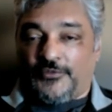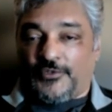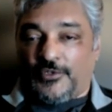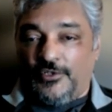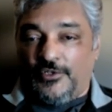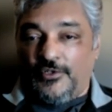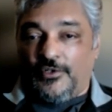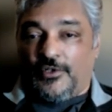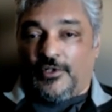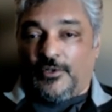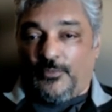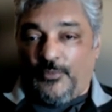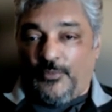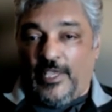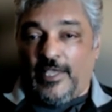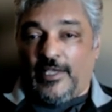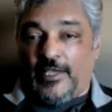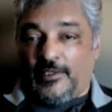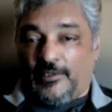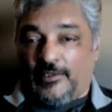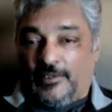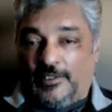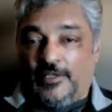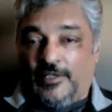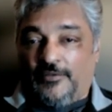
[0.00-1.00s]
So you can make
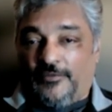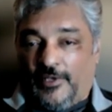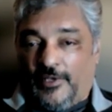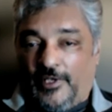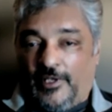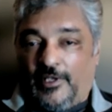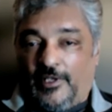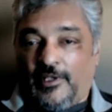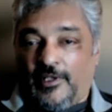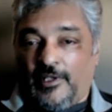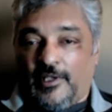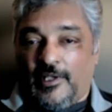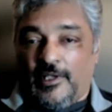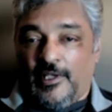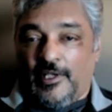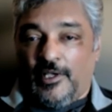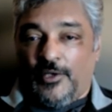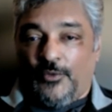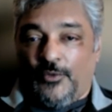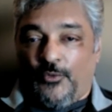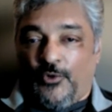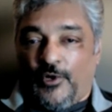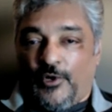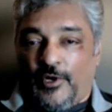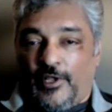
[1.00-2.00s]
a living
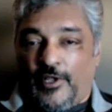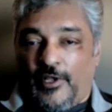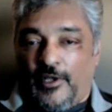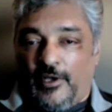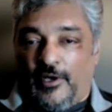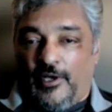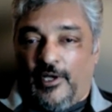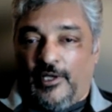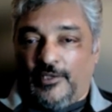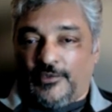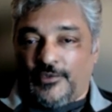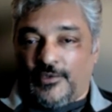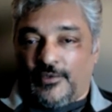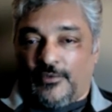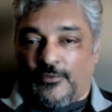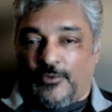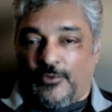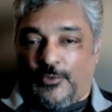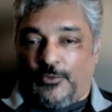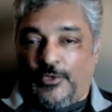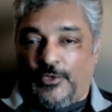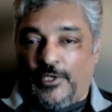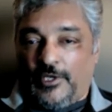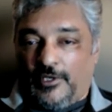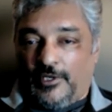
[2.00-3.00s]
working on
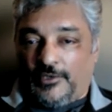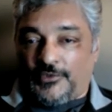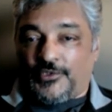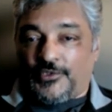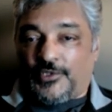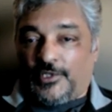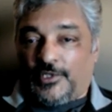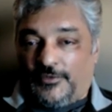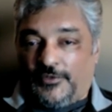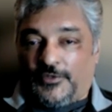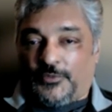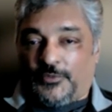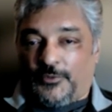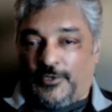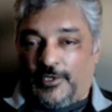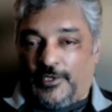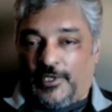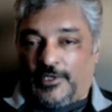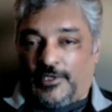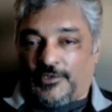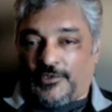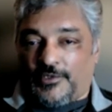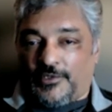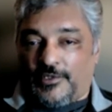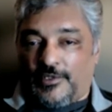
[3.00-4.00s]
what we call service
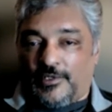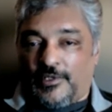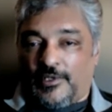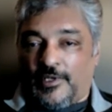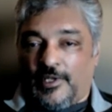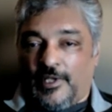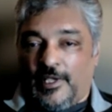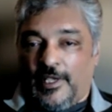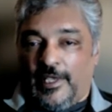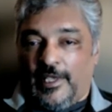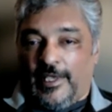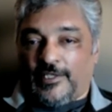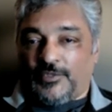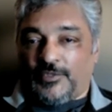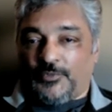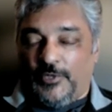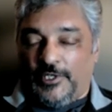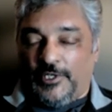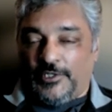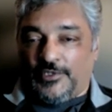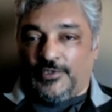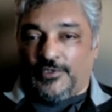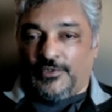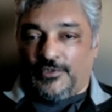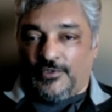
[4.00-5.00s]
production as
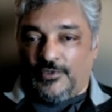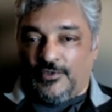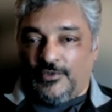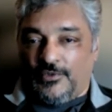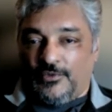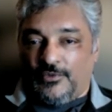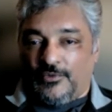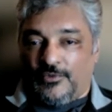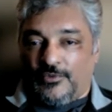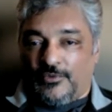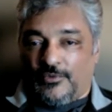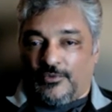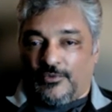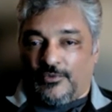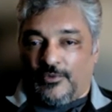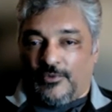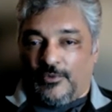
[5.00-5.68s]
much as you